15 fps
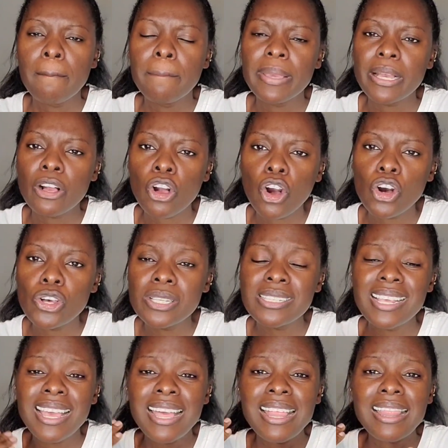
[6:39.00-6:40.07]
because
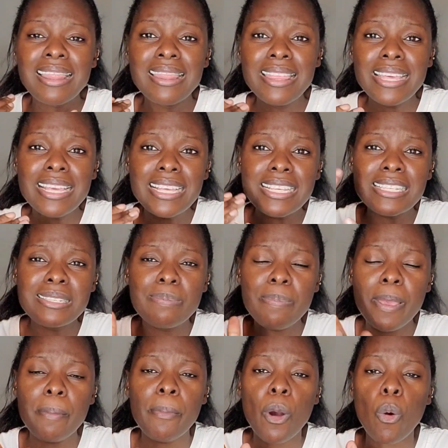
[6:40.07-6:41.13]
these
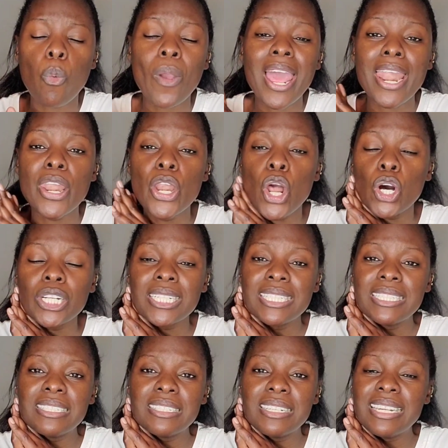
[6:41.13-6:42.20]
people were not
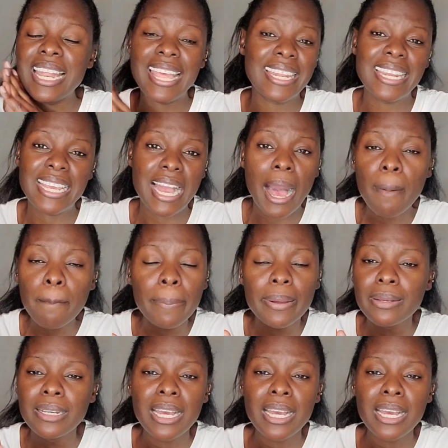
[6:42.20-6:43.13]
letting up.